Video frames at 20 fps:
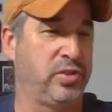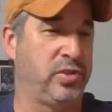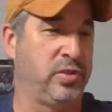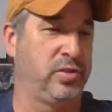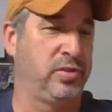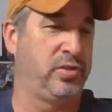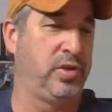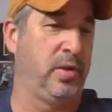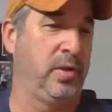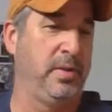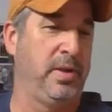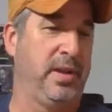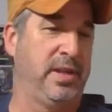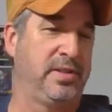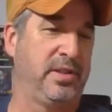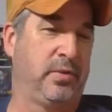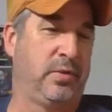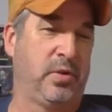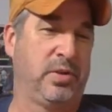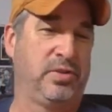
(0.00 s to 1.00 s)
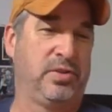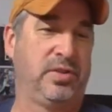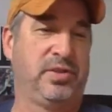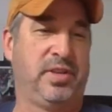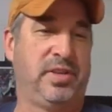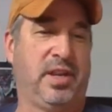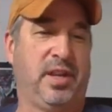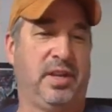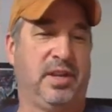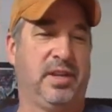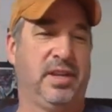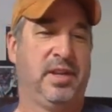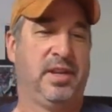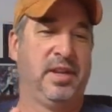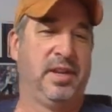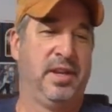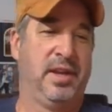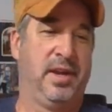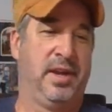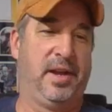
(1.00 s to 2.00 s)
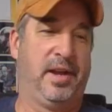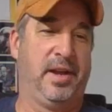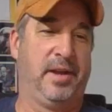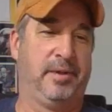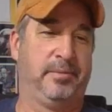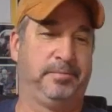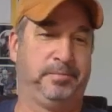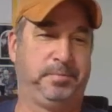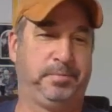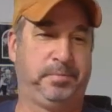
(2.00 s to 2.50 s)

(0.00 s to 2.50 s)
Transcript: Jeremy, I'll answer your question in a second. Um,